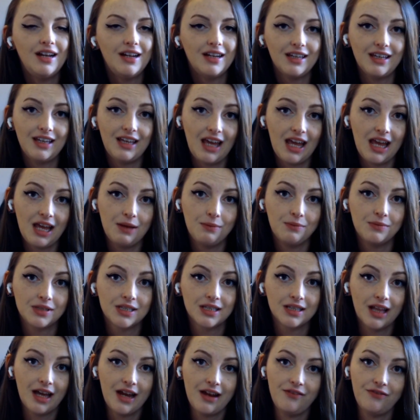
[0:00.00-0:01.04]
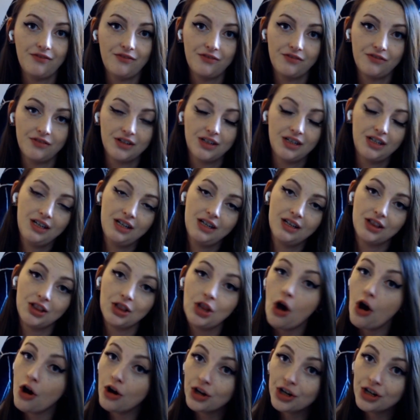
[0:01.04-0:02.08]
game's life
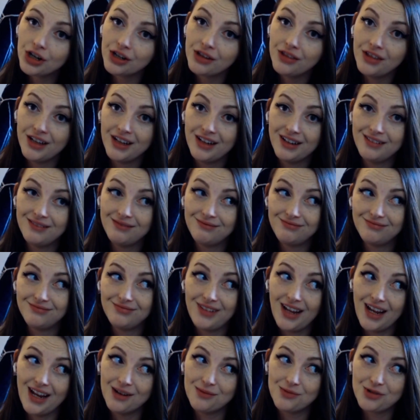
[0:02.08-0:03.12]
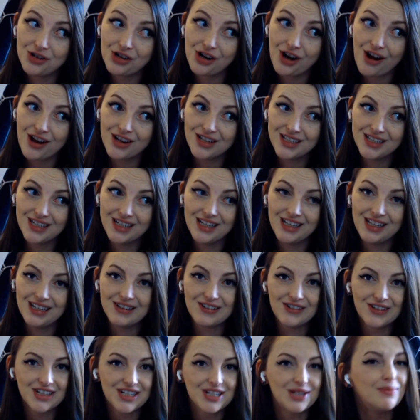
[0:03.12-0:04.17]
longer than Animal Crossing
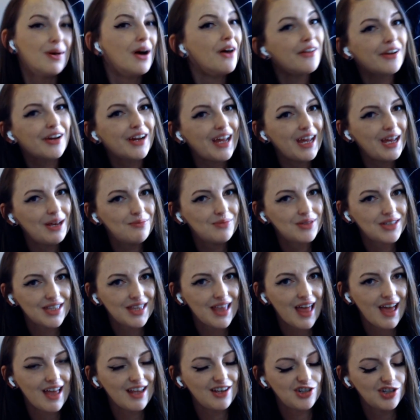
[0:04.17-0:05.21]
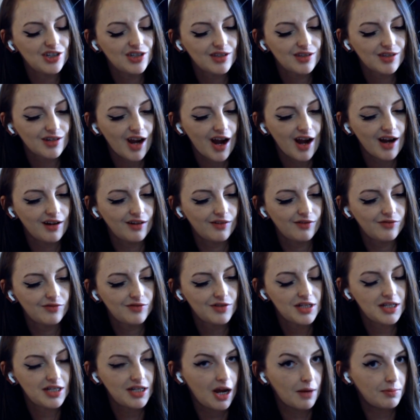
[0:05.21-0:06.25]
or some other games that just kind of
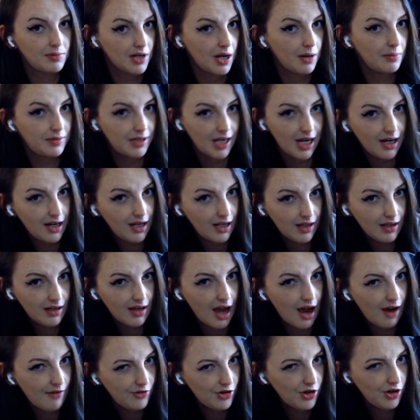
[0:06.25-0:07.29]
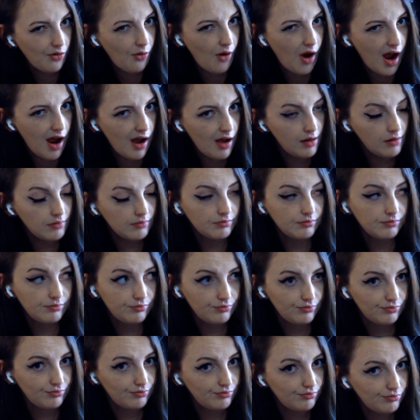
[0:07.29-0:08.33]
stopped updating after a while.
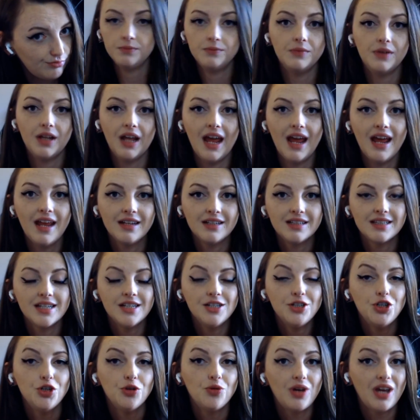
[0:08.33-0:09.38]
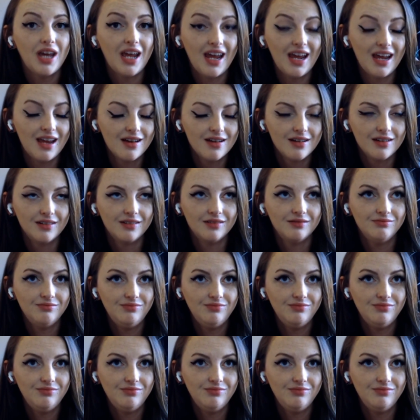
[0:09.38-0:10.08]
And since you can